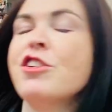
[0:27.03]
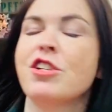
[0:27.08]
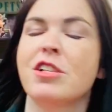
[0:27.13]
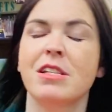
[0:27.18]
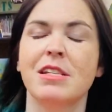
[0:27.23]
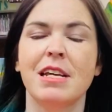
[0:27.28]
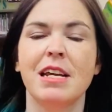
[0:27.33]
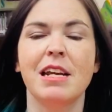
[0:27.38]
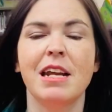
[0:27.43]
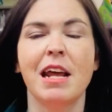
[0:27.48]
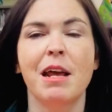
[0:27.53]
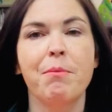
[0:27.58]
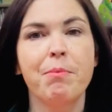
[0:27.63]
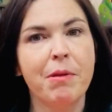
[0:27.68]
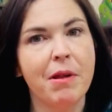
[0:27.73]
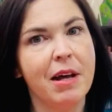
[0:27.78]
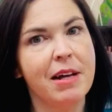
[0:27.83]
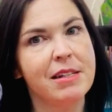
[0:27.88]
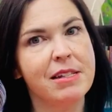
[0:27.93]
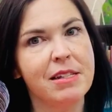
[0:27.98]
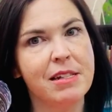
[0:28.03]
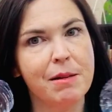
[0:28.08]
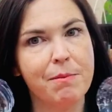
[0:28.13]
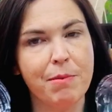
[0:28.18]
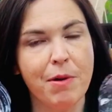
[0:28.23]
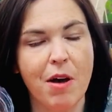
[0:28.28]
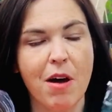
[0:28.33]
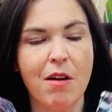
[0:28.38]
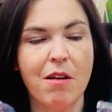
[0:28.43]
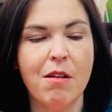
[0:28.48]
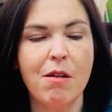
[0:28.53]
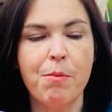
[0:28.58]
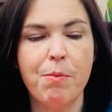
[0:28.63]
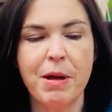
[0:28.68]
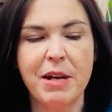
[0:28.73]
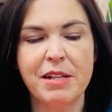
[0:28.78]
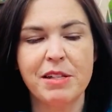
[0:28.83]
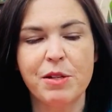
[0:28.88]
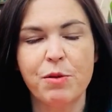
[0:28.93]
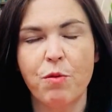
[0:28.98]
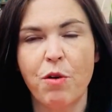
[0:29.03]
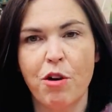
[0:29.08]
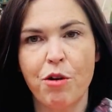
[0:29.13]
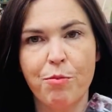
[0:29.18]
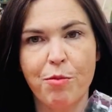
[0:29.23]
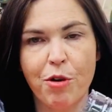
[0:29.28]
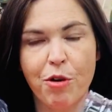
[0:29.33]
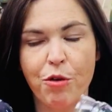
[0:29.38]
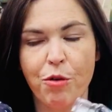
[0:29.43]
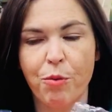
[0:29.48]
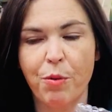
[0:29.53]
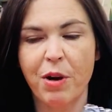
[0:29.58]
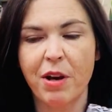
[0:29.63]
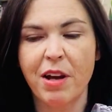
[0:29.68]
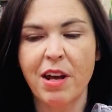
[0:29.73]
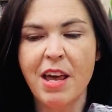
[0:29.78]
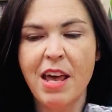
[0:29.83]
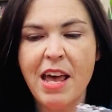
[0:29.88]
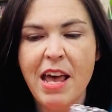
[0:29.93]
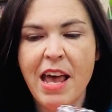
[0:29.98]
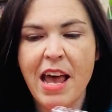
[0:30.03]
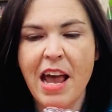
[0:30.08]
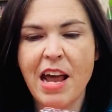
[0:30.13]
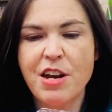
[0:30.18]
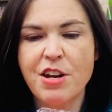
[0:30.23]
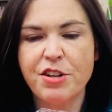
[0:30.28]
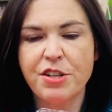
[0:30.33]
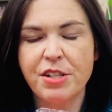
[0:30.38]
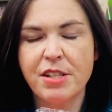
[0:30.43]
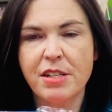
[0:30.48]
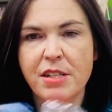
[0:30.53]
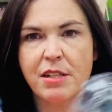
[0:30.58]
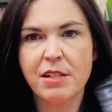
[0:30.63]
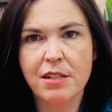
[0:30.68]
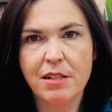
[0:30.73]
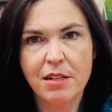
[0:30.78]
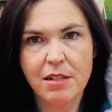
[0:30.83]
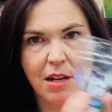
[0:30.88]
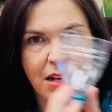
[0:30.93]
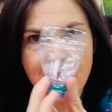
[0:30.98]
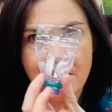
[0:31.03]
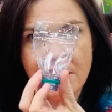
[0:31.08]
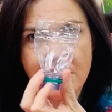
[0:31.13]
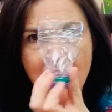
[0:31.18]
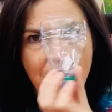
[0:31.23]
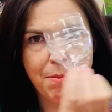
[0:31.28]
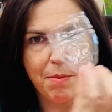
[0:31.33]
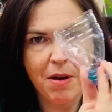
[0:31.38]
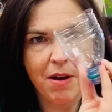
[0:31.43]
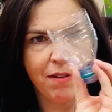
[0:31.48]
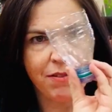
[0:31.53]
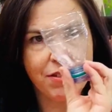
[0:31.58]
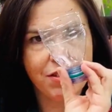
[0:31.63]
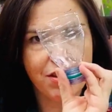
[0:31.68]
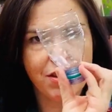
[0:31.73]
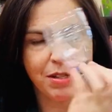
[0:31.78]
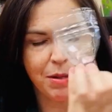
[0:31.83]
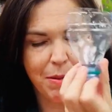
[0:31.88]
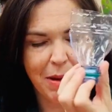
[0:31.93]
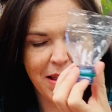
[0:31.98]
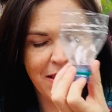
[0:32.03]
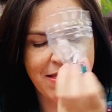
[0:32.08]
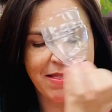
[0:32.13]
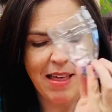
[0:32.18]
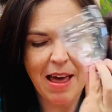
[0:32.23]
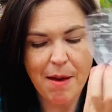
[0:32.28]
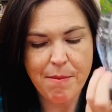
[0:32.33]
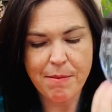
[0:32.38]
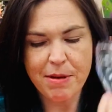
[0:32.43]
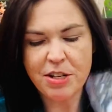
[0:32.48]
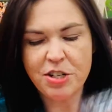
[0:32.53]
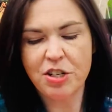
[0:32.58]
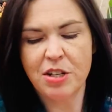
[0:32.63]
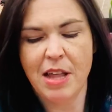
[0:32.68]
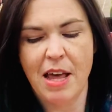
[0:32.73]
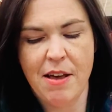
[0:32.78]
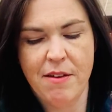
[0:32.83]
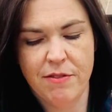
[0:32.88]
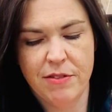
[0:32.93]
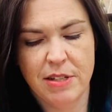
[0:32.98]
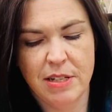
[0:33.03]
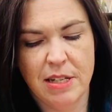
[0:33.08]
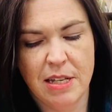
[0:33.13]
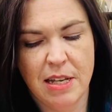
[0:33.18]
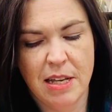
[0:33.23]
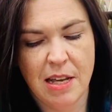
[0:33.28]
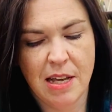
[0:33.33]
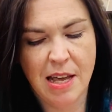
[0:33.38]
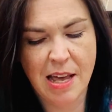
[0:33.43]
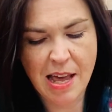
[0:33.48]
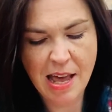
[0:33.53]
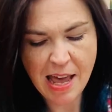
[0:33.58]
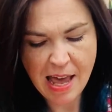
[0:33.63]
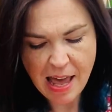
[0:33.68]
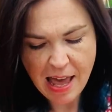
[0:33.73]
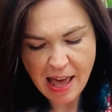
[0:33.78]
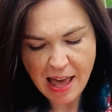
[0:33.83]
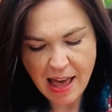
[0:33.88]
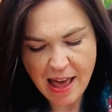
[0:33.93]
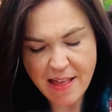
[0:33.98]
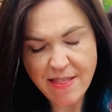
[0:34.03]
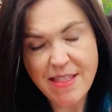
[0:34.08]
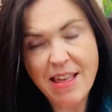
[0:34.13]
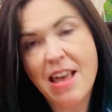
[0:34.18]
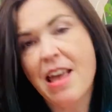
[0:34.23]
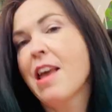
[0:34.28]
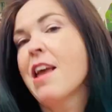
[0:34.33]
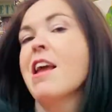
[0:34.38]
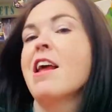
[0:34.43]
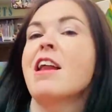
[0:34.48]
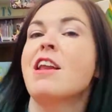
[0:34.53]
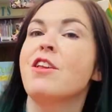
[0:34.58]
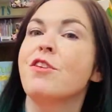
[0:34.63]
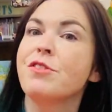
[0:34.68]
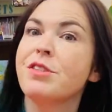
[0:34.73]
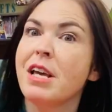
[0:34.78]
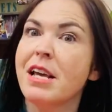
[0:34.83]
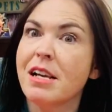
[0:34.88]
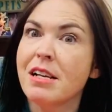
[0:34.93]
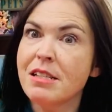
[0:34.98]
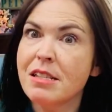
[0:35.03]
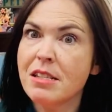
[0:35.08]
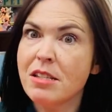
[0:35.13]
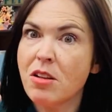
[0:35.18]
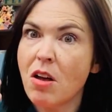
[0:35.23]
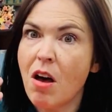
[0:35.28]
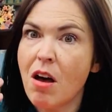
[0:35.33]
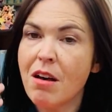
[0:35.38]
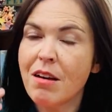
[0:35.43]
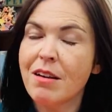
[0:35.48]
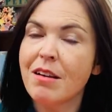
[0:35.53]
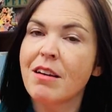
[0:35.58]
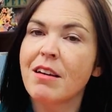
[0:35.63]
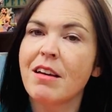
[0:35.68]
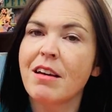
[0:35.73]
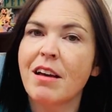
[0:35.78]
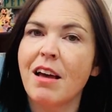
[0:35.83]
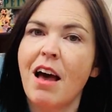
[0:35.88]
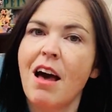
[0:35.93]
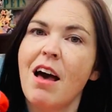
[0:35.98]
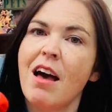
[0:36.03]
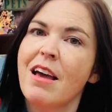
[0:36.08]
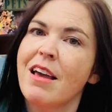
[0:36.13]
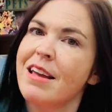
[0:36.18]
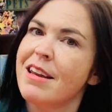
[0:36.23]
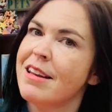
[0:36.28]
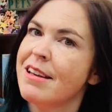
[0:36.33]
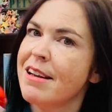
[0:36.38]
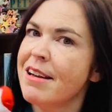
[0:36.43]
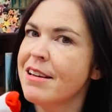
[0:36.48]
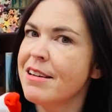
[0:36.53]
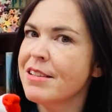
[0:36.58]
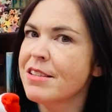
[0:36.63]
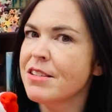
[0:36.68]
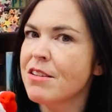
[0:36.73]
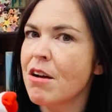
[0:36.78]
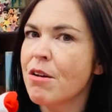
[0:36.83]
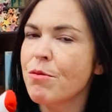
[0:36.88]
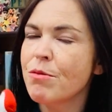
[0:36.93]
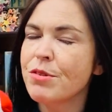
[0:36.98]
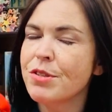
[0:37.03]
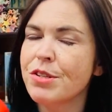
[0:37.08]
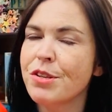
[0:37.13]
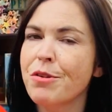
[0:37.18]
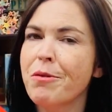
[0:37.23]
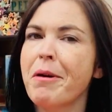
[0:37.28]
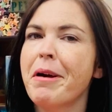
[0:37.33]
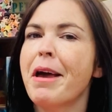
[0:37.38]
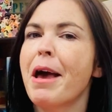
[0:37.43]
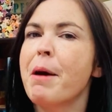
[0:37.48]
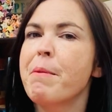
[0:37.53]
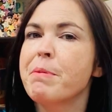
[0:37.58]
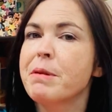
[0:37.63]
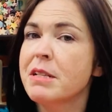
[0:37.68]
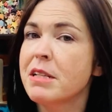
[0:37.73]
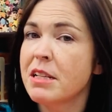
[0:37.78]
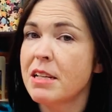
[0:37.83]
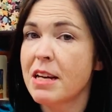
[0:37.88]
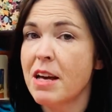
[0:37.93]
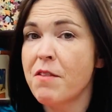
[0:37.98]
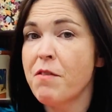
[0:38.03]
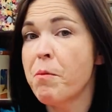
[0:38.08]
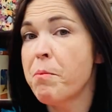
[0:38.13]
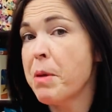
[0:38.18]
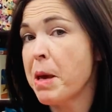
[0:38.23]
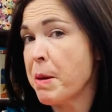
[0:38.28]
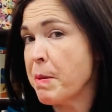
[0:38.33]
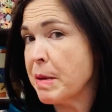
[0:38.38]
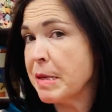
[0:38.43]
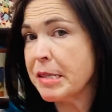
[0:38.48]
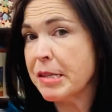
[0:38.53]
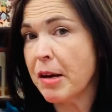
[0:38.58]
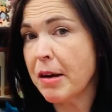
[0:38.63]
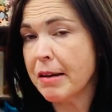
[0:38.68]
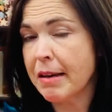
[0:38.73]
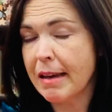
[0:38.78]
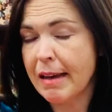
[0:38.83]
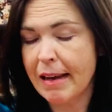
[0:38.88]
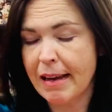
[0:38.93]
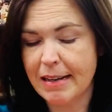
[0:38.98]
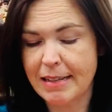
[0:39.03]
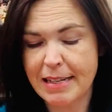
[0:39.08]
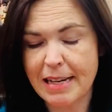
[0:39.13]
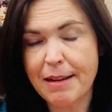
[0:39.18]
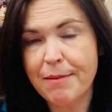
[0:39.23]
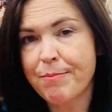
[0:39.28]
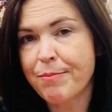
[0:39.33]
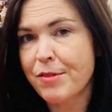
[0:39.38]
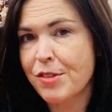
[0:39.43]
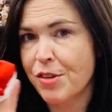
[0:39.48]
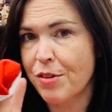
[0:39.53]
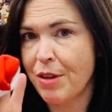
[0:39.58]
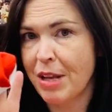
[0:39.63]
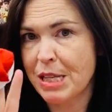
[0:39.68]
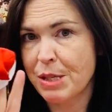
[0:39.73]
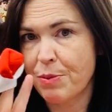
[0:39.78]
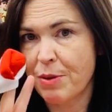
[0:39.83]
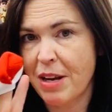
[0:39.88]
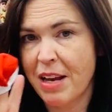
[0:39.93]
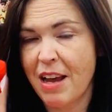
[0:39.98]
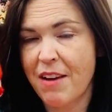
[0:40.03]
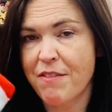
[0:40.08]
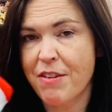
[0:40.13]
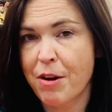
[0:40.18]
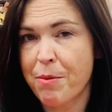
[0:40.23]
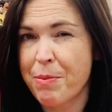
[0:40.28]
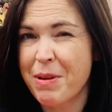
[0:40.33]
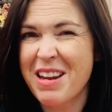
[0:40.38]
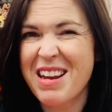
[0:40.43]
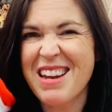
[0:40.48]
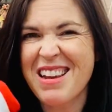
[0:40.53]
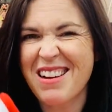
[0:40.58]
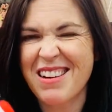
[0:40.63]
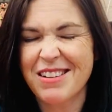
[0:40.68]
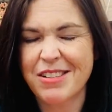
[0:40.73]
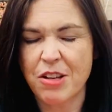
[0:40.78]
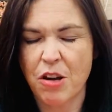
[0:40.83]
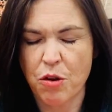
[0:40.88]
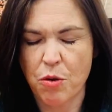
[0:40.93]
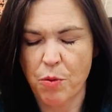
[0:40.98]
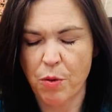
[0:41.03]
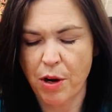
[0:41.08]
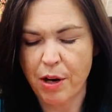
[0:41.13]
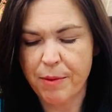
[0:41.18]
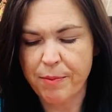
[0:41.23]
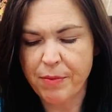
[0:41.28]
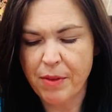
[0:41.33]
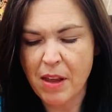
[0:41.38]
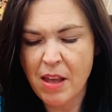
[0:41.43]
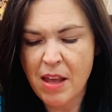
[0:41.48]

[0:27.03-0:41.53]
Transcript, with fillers: just need a plastic bottle, plastic water bottle will work, and you just cut the top off so there's about that much left. And then you take a sock, uh, any kind of sock will do. I happen to have a baby sock handy, so that's what I have here, but any kind of sock will work.